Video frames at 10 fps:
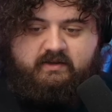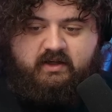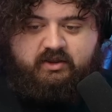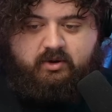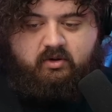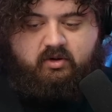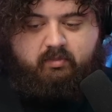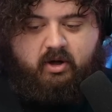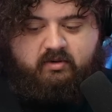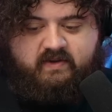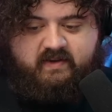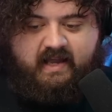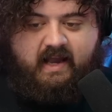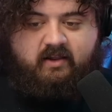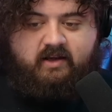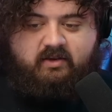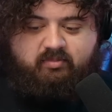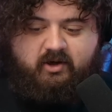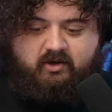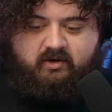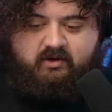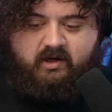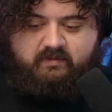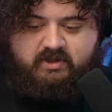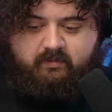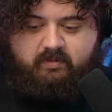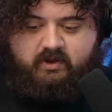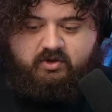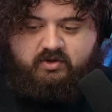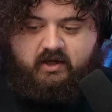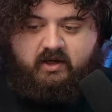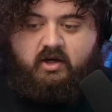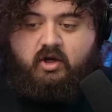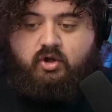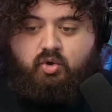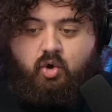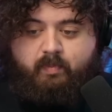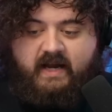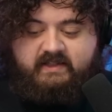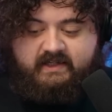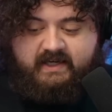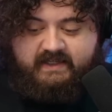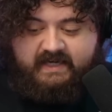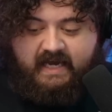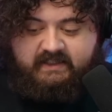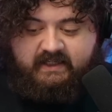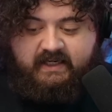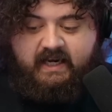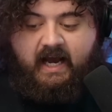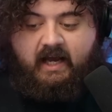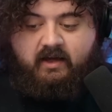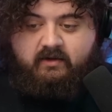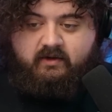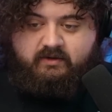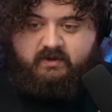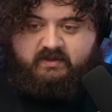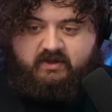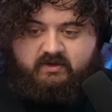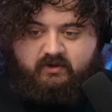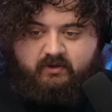He's like throwing the bones in the alley, and the Predator like comes up, and he's just like, "You better get out of here," is what he says to him.